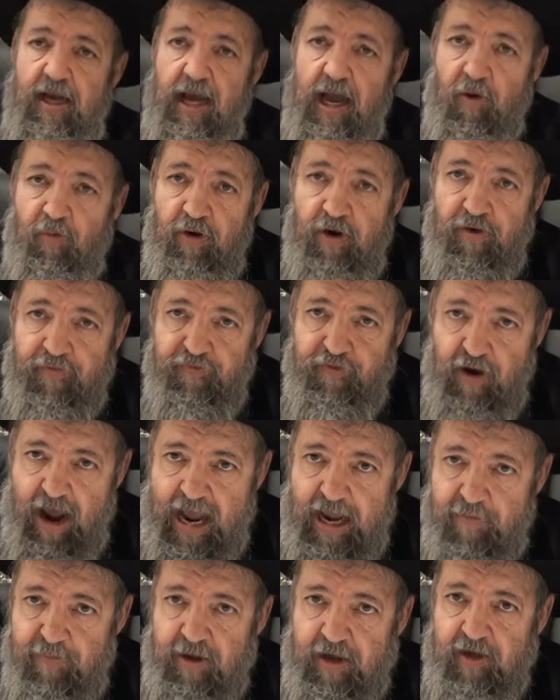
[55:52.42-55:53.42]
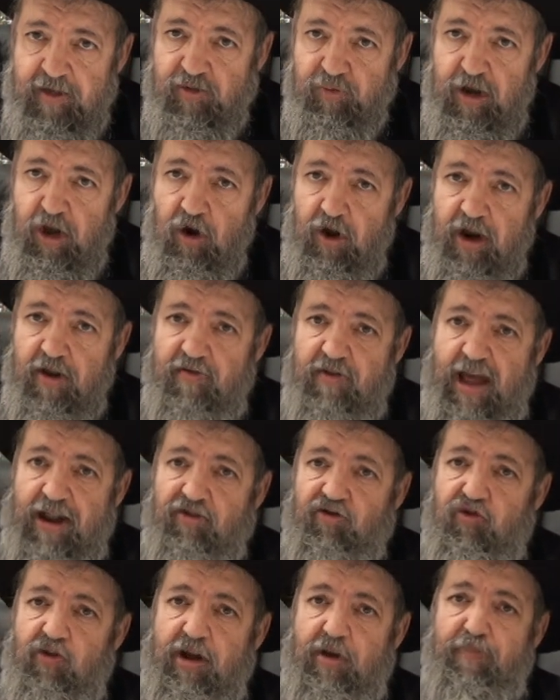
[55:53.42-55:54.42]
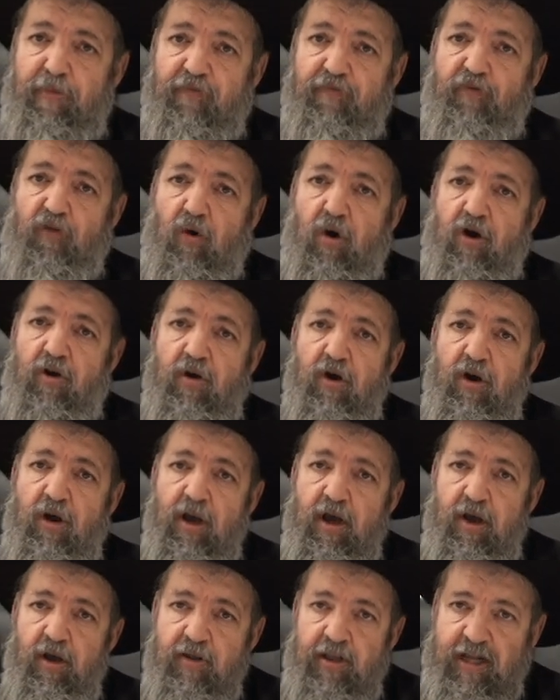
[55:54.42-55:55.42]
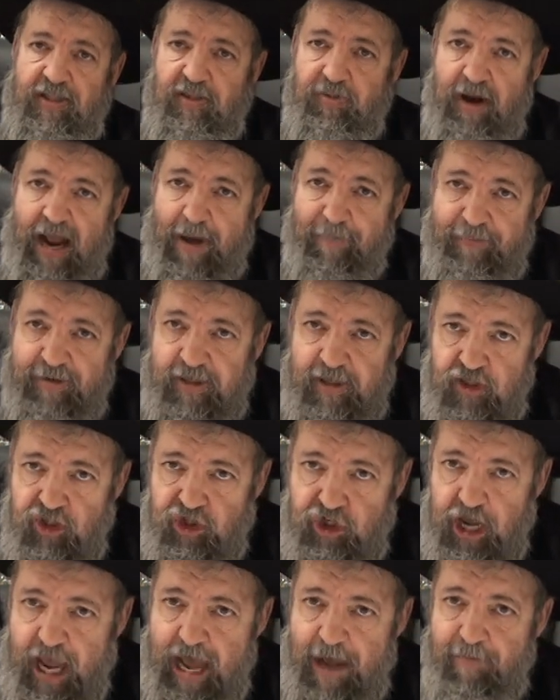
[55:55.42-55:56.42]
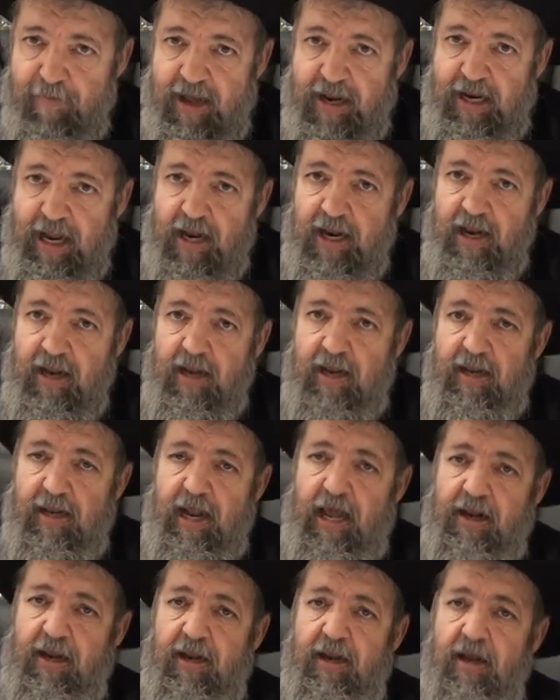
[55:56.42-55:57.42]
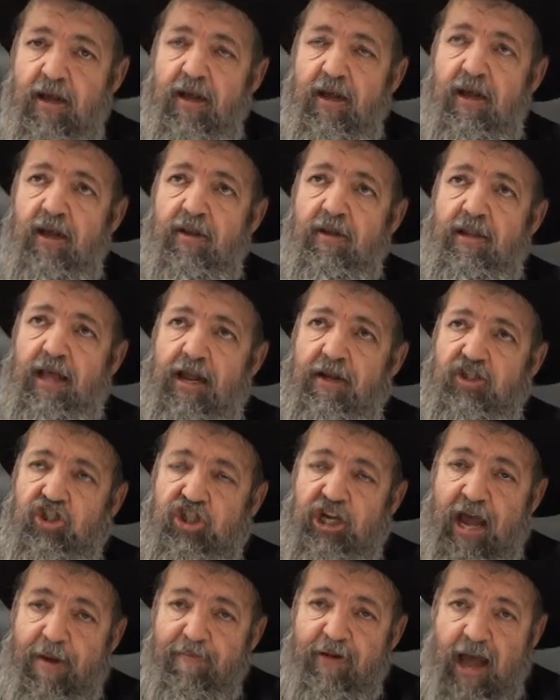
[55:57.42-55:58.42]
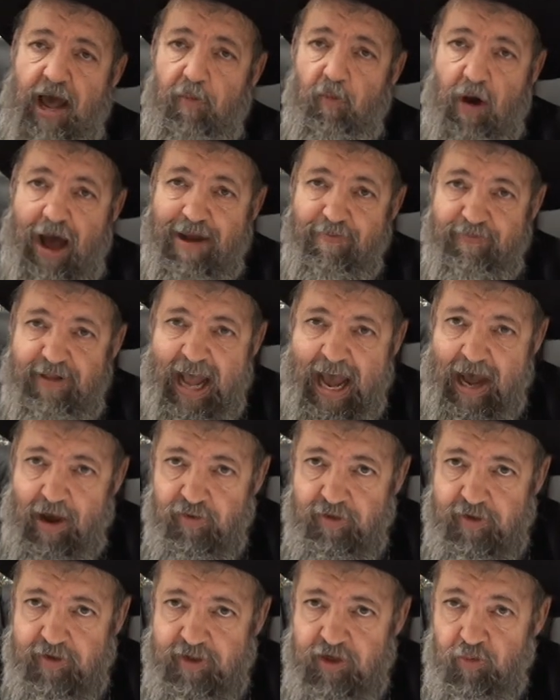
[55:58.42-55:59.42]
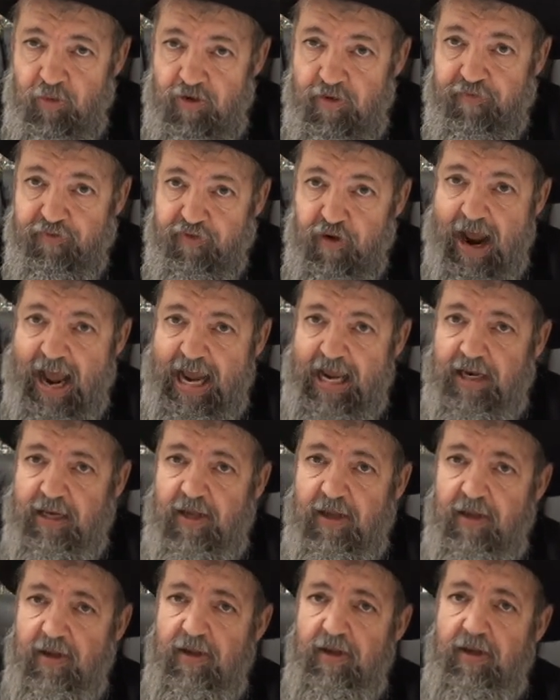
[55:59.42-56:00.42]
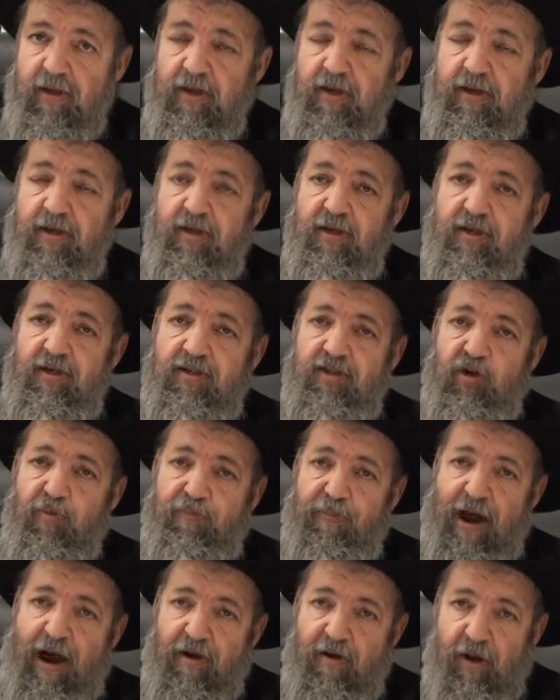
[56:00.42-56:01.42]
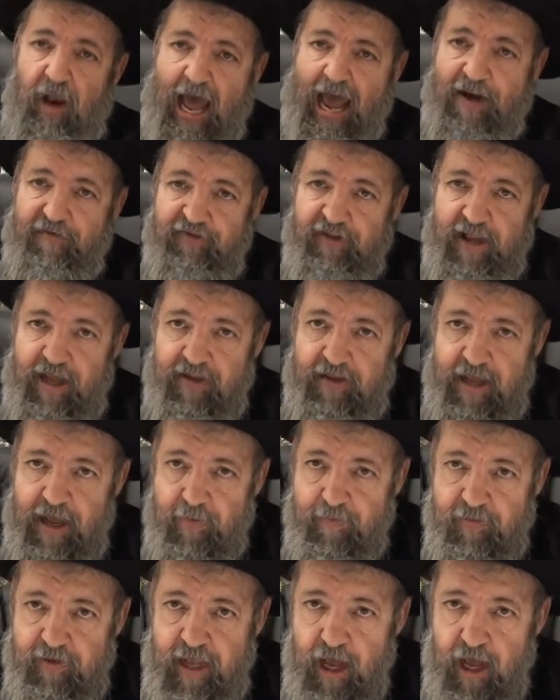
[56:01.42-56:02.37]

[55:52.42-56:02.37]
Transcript: And we're afraid because we heard of that trick before. That's what happened to Shem, and then, then, then Shem got wiped out. So we're afraid. So Paro laughed at them.